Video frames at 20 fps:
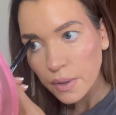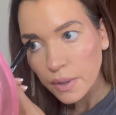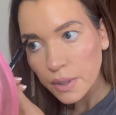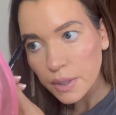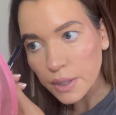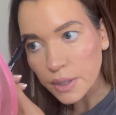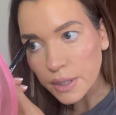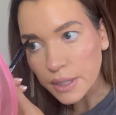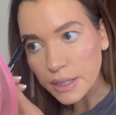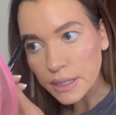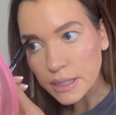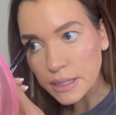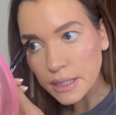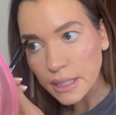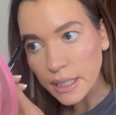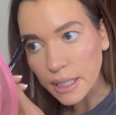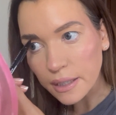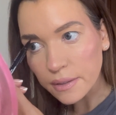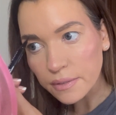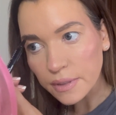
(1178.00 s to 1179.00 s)
You can see
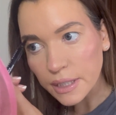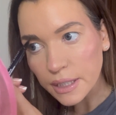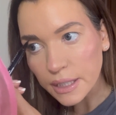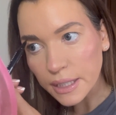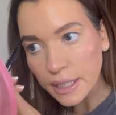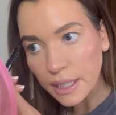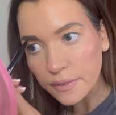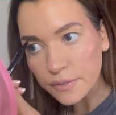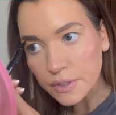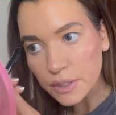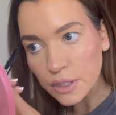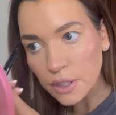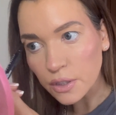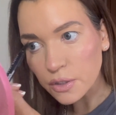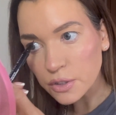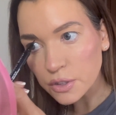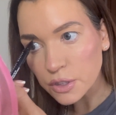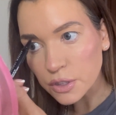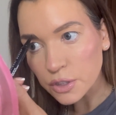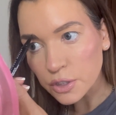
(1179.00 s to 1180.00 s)
I really have to
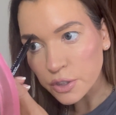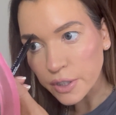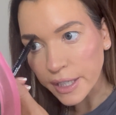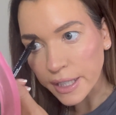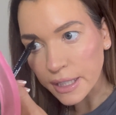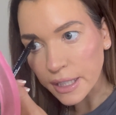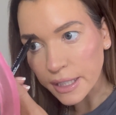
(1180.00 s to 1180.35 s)
concentrate.